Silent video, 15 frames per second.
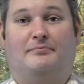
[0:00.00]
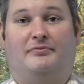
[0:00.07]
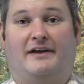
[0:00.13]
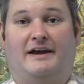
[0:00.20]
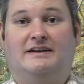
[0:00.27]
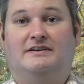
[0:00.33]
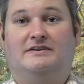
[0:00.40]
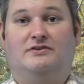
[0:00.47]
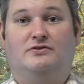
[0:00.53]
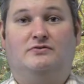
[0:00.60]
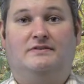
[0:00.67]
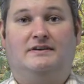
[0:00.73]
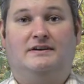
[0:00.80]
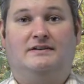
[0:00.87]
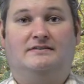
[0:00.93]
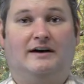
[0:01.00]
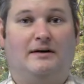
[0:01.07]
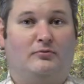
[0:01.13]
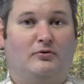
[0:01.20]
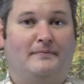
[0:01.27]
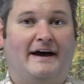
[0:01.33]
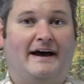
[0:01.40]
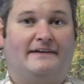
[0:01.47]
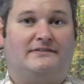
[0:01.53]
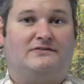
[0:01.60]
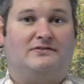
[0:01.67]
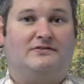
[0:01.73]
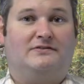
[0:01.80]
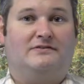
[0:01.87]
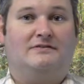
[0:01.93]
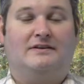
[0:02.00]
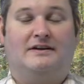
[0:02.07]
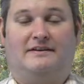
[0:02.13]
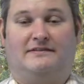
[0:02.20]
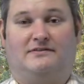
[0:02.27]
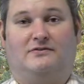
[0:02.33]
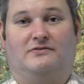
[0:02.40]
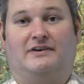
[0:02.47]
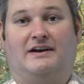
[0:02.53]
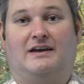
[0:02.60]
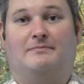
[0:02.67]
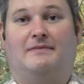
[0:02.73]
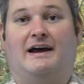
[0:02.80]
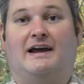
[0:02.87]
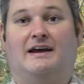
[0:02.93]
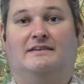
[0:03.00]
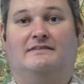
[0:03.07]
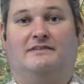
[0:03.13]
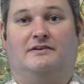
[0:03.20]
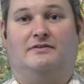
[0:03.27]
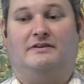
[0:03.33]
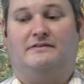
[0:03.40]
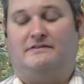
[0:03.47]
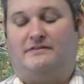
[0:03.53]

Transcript: plan to do the Double Bastard as soon as I get my hands on it.